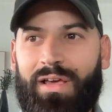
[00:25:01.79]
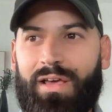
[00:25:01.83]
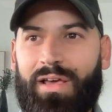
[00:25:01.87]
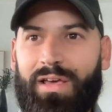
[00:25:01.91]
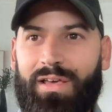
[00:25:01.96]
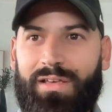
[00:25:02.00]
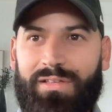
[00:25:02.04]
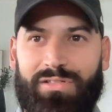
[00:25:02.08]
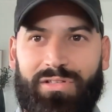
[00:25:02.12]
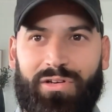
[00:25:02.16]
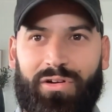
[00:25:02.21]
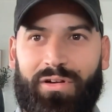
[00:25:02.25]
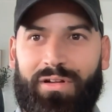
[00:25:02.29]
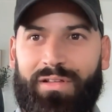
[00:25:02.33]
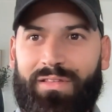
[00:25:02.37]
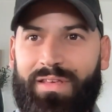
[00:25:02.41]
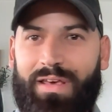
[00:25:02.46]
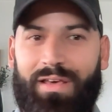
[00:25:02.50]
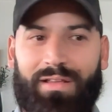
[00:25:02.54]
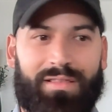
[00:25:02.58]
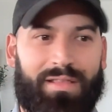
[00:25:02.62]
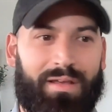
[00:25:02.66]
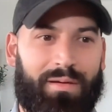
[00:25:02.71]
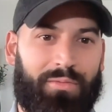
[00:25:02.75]
is going to
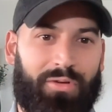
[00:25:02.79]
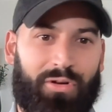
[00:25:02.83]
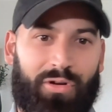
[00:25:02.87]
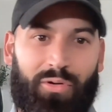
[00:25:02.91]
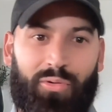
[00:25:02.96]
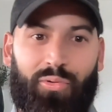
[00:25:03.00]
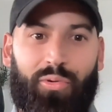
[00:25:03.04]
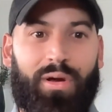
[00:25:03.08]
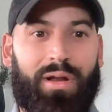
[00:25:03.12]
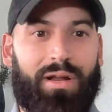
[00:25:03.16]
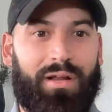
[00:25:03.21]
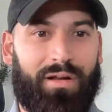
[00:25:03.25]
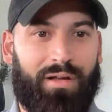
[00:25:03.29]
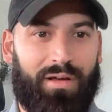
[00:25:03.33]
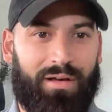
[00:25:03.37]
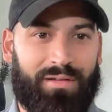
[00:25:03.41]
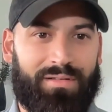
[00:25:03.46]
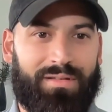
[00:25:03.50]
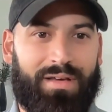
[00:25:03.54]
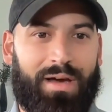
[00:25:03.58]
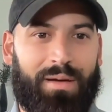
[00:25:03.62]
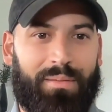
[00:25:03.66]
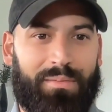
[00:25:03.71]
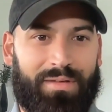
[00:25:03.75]
take them really long
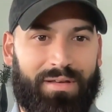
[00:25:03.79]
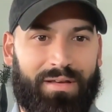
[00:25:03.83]
time